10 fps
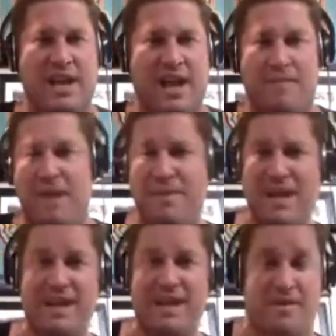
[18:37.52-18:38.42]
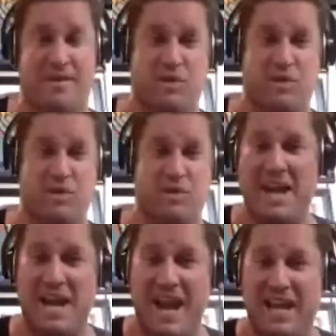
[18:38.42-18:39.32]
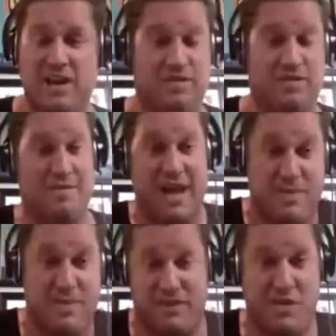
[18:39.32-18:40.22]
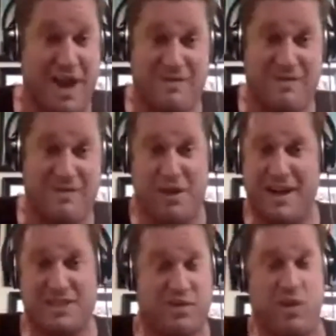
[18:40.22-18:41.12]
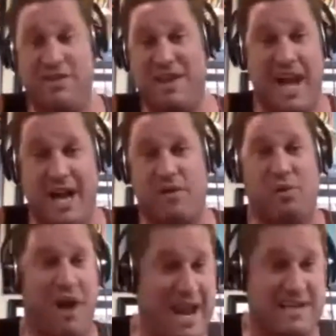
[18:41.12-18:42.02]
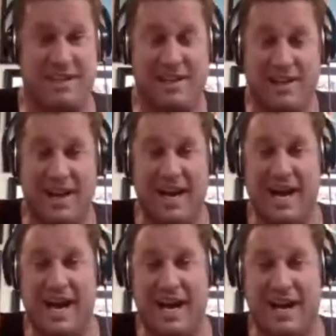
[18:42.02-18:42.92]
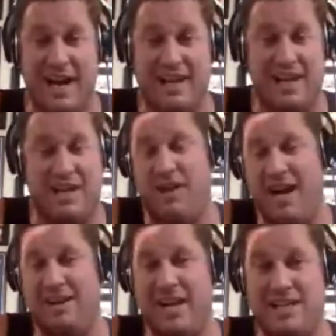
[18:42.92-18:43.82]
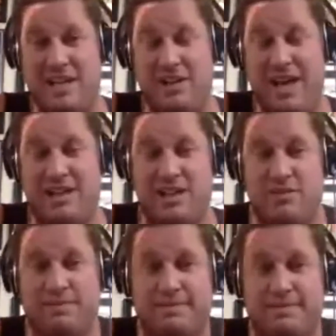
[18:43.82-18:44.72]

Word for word: And maybe I mean we're being kind of negative here. Maybe if you have any thoughts on where they got it right, uh, you know, I'd like to hear that too.